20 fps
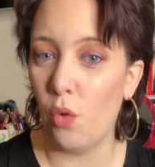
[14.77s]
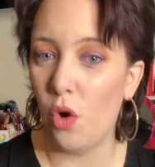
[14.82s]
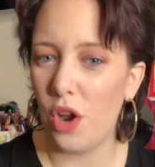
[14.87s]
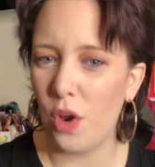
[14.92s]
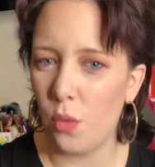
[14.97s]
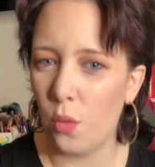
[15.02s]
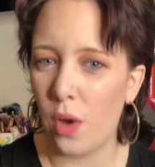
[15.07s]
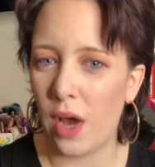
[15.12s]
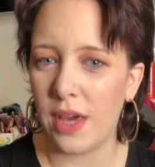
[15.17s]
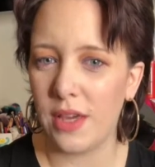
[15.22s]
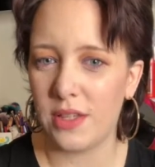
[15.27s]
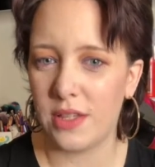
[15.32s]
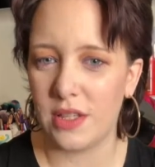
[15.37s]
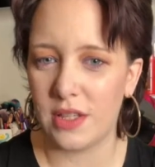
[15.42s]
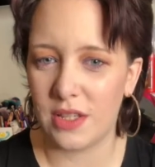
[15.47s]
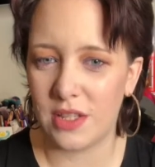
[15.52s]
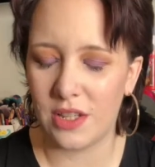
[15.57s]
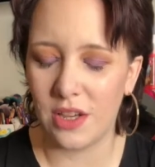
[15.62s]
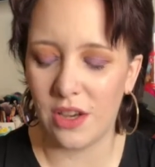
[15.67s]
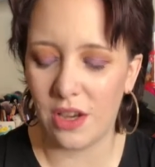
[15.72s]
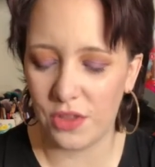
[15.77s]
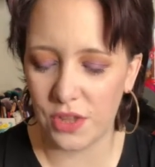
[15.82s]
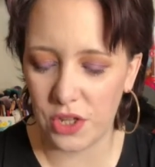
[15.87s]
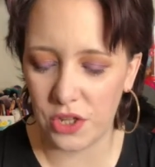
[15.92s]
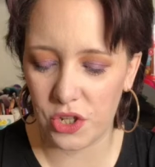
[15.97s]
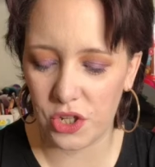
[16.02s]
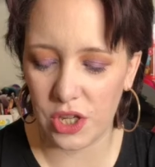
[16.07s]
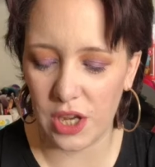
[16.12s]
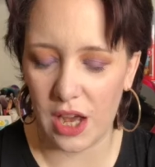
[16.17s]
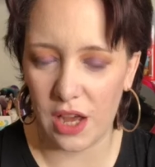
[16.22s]
What a way to start
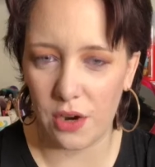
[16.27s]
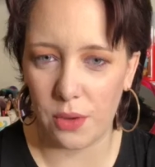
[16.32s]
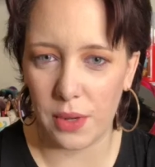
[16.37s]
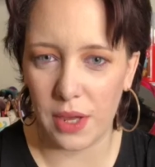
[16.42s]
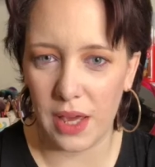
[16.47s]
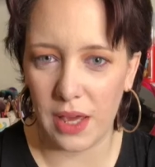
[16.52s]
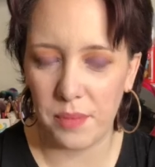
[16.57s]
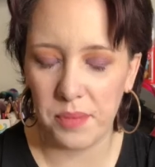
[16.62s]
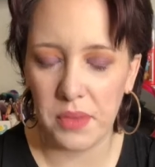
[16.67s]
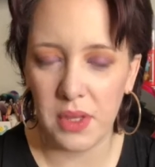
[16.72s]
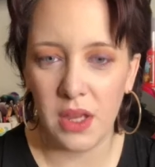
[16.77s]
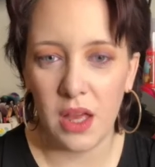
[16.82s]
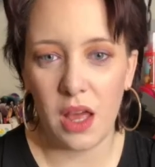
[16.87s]
this channel, eh?